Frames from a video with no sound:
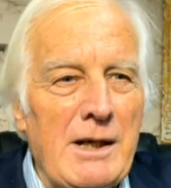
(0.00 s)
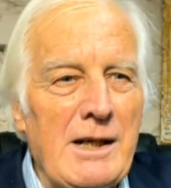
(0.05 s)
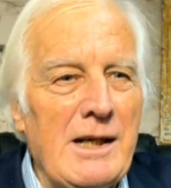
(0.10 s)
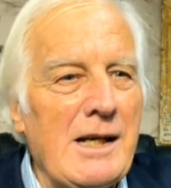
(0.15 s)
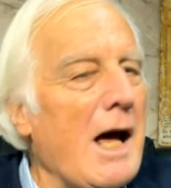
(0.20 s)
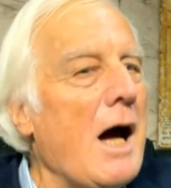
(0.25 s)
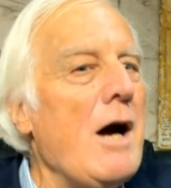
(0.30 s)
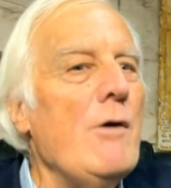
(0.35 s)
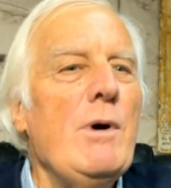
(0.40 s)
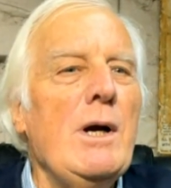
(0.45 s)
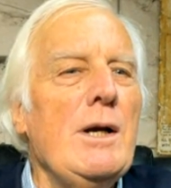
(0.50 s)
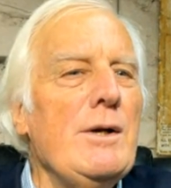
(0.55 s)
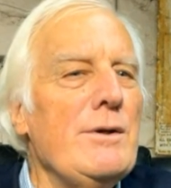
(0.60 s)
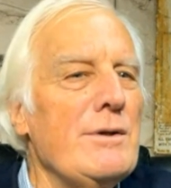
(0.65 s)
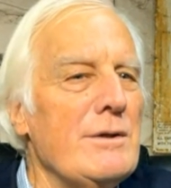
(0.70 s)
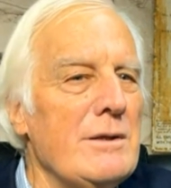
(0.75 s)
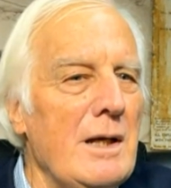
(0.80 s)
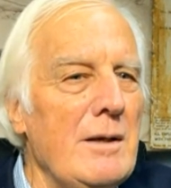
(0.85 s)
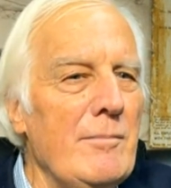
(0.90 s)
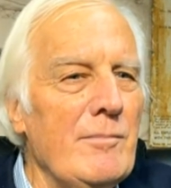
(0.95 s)
But no one
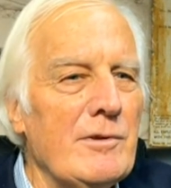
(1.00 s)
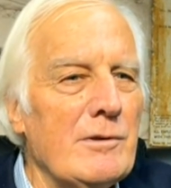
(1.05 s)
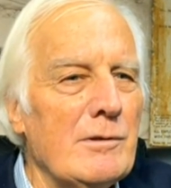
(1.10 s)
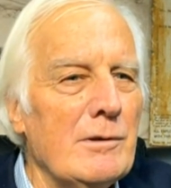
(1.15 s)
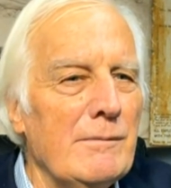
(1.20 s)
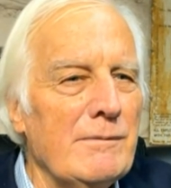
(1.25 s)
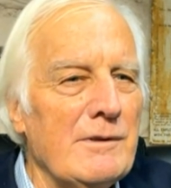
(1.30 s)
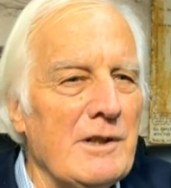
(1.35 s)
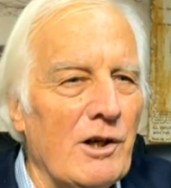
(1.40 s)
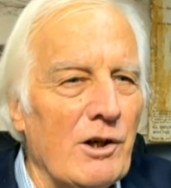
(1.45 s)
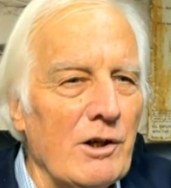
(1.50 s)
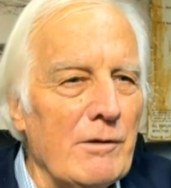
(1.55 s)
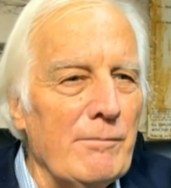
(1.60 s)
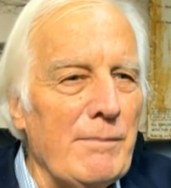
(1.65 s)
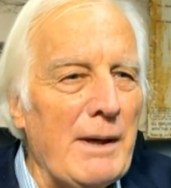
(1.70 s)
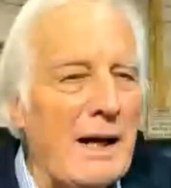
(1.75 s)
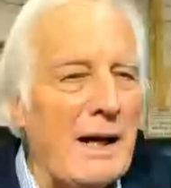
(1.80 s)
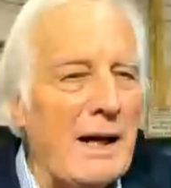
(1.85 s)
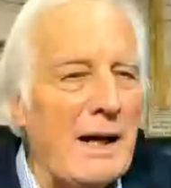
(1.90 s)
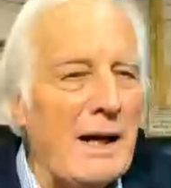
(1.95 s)
seems to have
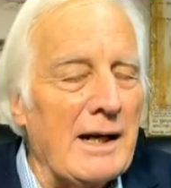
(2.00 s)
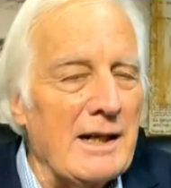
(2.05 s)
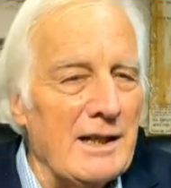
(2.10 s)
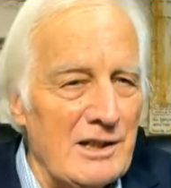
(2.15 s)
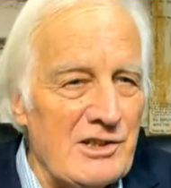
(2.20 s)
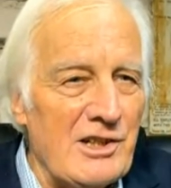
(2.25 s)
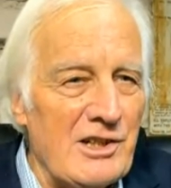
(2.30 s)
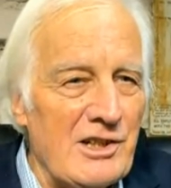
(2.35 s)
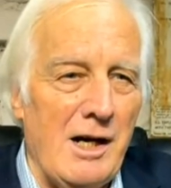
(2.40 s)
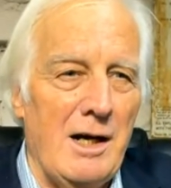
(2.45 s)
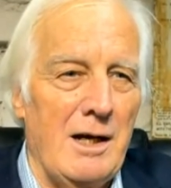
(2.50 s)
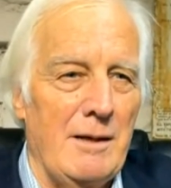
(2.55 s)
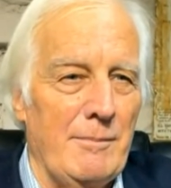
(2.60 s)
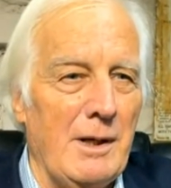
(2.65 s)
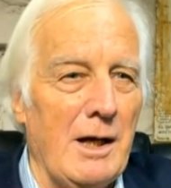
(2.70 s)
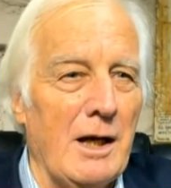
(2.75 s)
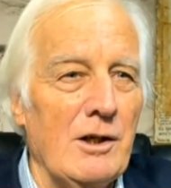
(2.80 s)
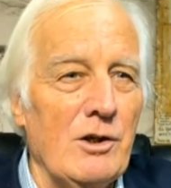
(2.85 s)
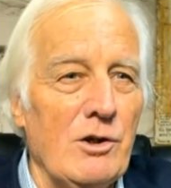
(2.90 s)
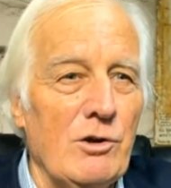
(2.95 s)
gone back in
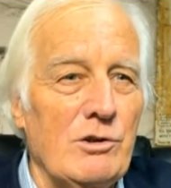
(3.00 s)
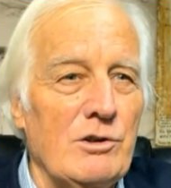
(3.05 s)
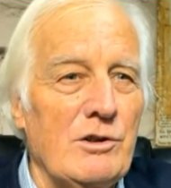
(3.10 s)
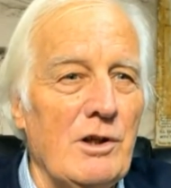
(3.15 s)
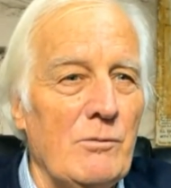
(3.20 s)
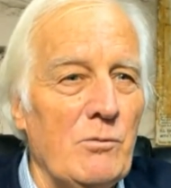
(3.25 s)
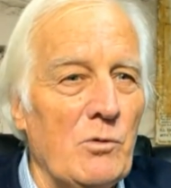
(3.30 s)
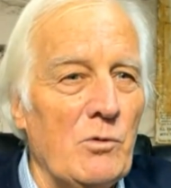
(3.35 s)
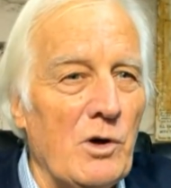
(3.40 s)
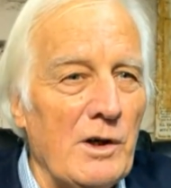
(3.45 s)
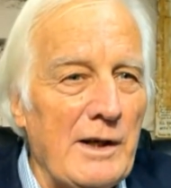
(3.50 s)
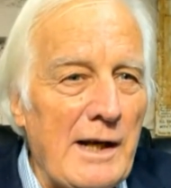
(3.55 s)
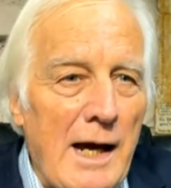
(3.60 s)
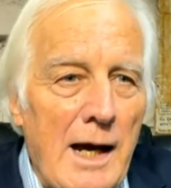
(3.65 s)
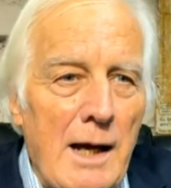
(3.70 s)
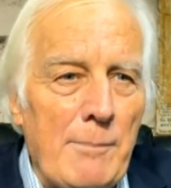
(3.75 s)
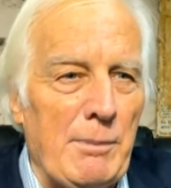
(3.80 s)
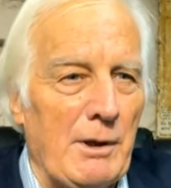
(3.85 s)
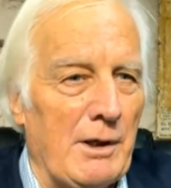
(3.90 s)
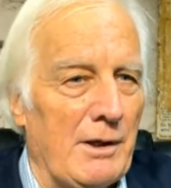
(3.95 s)
time and looked at what
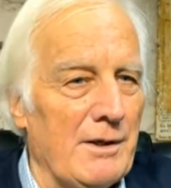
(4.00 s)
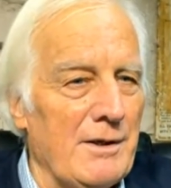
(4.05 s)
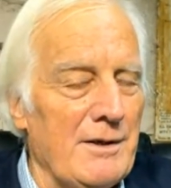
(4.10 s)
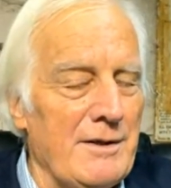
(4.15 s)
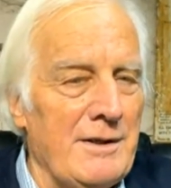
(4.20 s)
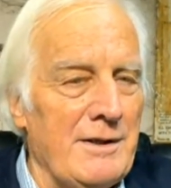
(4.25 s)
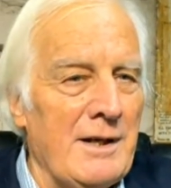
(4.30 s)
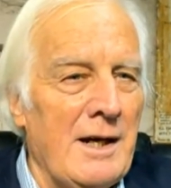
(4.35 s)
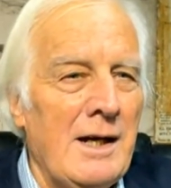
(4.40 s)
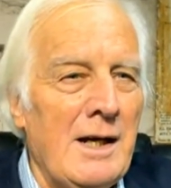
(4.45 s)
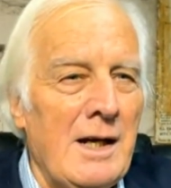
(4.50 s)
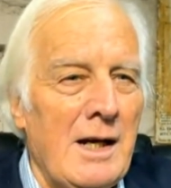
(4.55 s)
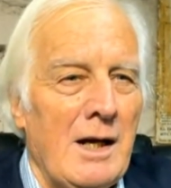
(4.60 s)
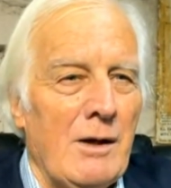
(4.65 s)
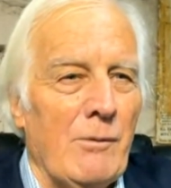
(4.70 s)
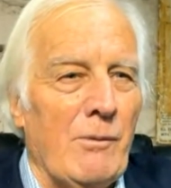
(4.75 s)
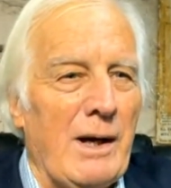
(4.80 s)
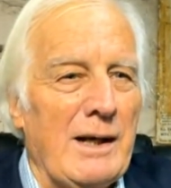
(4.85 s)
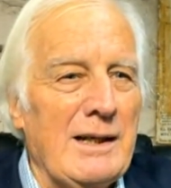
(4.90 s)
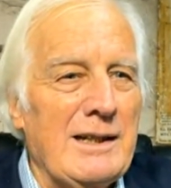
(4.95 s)
happens
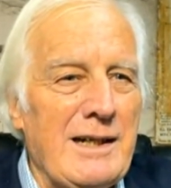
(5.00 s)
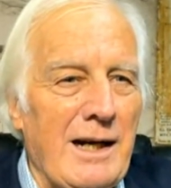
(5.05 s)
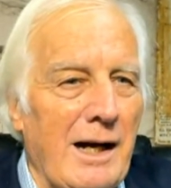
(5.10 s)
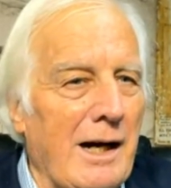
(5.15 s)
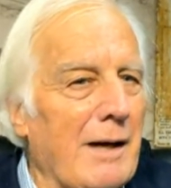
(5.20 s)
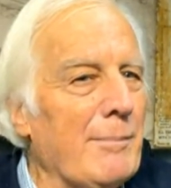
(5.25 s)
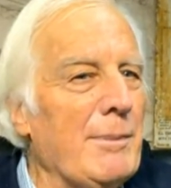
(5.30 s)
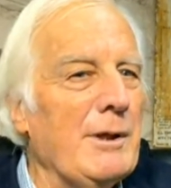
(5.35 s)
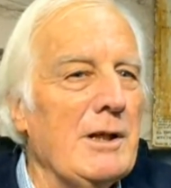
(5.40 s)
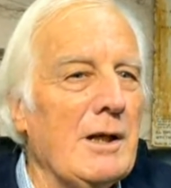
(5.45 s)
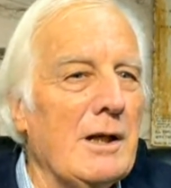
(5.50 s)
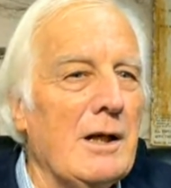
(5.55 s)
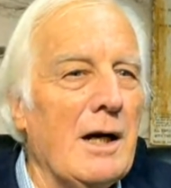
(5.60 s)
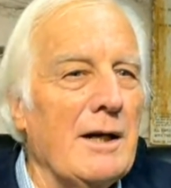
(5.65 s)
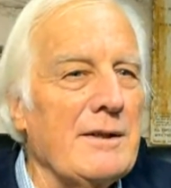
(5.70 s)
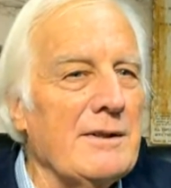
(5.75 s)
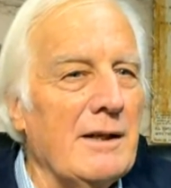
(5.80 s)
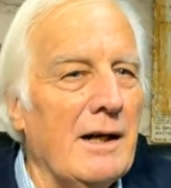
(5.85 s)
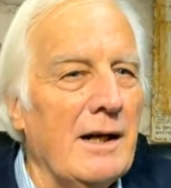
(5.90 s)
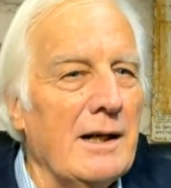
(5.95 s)
when carbon
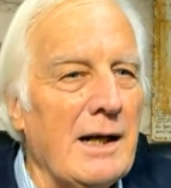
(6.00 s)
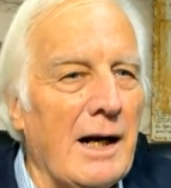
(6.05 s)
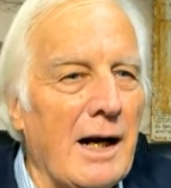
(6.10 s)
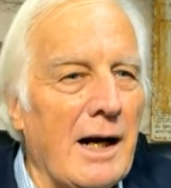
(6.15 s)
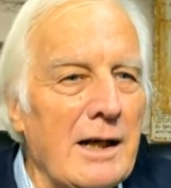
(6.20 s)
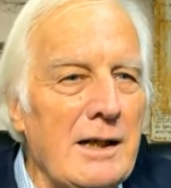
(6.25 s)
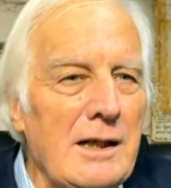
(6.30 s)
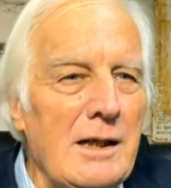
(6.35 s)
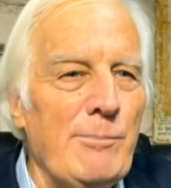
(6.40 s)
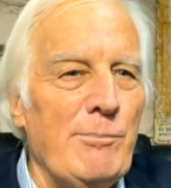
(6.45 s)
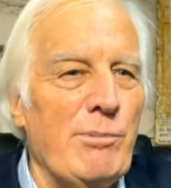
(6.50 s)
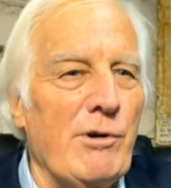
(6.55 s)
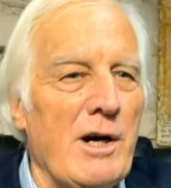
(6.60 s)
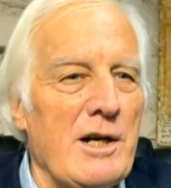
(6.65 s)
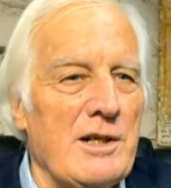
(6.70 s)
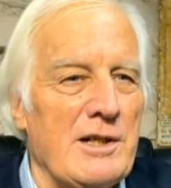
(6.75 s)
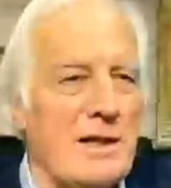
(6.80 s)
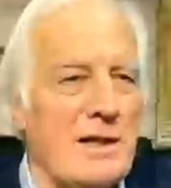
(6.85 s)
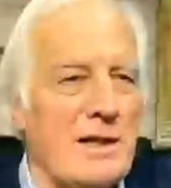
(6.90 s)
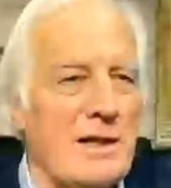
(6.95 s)
dioxide under
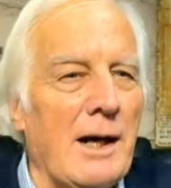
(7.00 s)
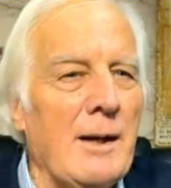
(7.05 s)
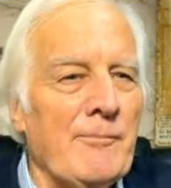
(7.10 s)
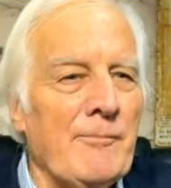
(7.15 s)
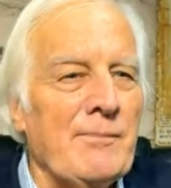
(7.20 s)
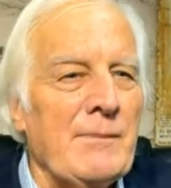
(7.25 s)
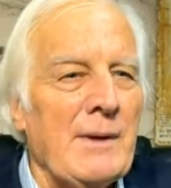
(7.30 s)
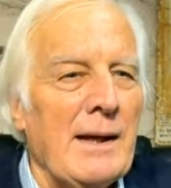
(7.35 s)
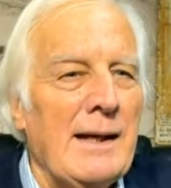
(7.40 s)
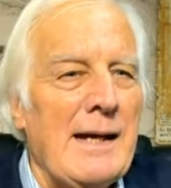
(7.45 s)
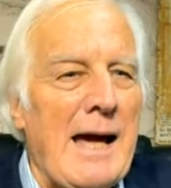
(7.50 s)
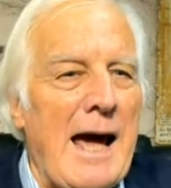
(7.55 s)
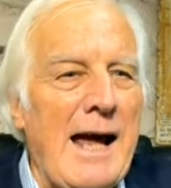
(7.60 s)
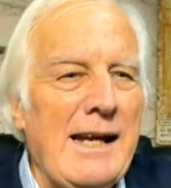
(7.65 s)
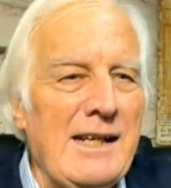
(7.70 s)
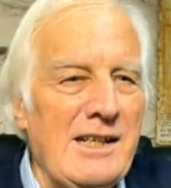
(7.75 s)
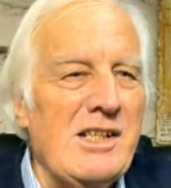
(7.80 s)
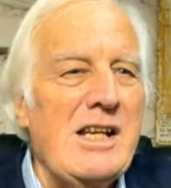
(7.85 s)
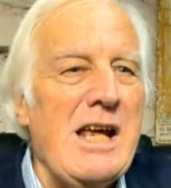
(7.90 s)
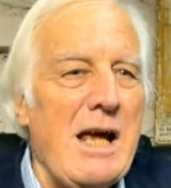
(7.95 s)
pressure
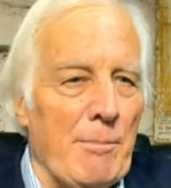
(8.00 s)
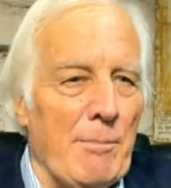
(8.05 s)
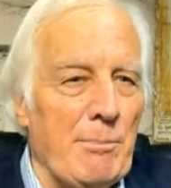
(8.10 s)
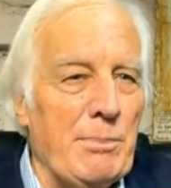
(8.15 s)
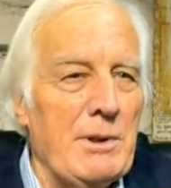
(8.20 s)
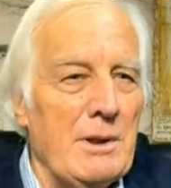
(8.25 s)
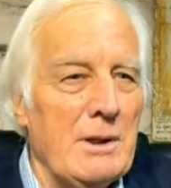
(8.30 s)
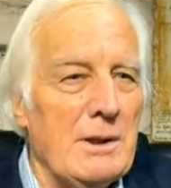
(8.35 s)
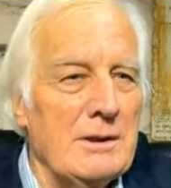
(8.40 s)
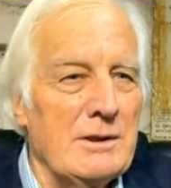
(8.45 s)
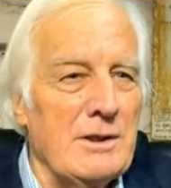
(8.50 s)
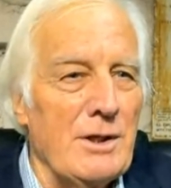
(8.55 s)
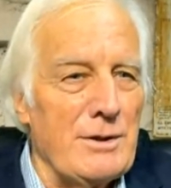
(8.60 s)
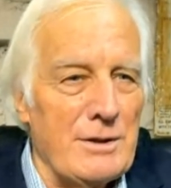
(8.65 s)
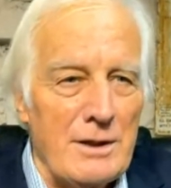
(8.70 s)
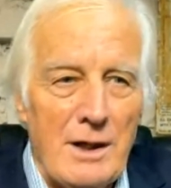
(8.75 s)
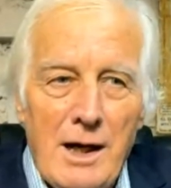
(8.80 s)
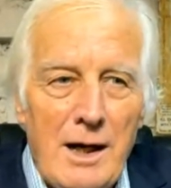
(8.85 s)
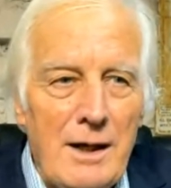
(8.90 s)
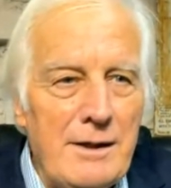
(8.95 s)
at depth
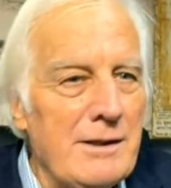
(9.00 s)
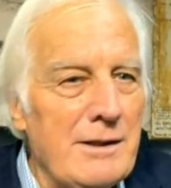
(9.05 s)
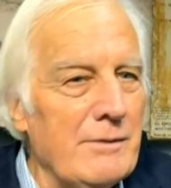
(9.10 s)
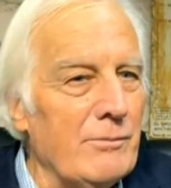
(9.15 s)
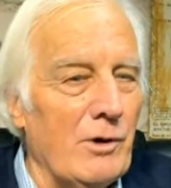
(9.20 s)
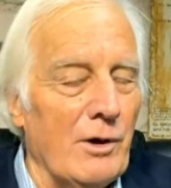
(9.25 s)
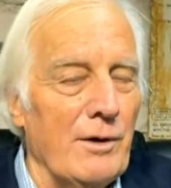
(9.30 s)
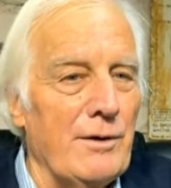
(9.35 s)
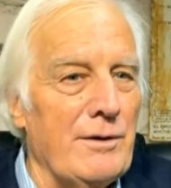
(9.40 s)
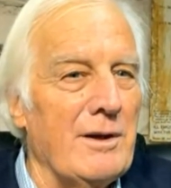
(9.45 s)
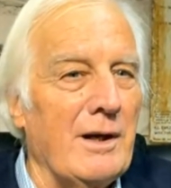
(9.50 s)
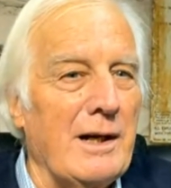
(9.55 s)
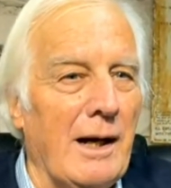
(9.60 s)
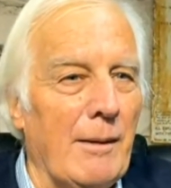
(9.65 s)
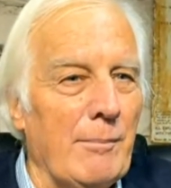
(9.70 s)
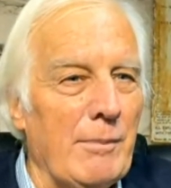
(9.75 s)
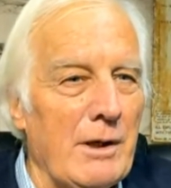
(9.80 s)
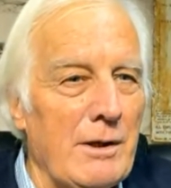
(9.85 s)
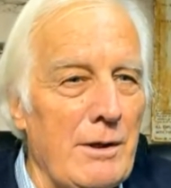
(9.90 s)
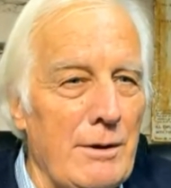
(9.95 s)
decides it wants to
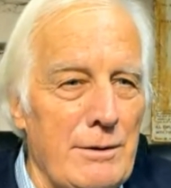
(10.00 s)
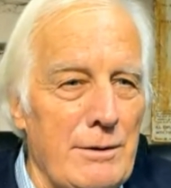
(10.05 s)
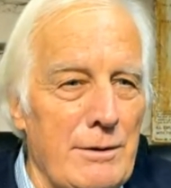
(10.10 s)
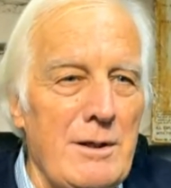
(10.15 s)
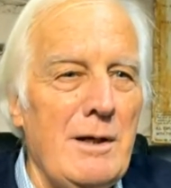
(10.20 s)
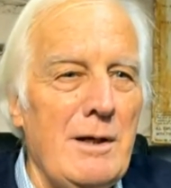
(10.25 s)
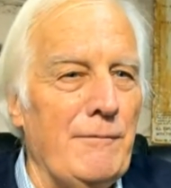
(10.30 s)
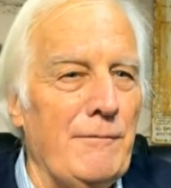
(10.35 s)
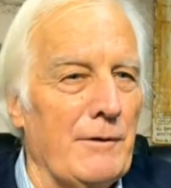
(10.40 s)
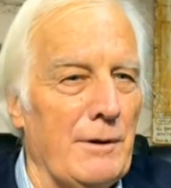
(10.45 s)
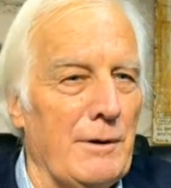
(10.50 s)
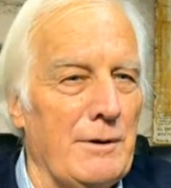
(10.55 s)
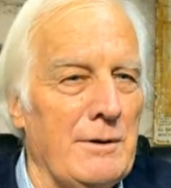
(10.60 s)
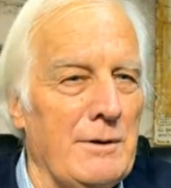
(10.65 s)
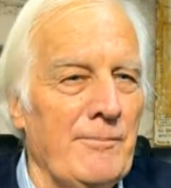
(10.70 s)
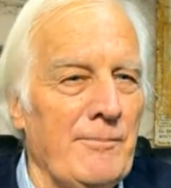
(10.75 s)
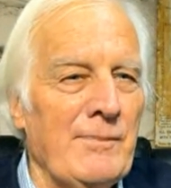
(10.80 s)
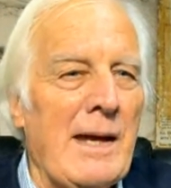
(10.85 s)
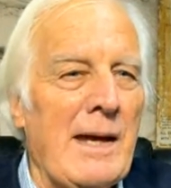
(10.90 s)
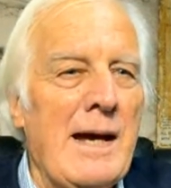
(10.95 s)
come to the surface.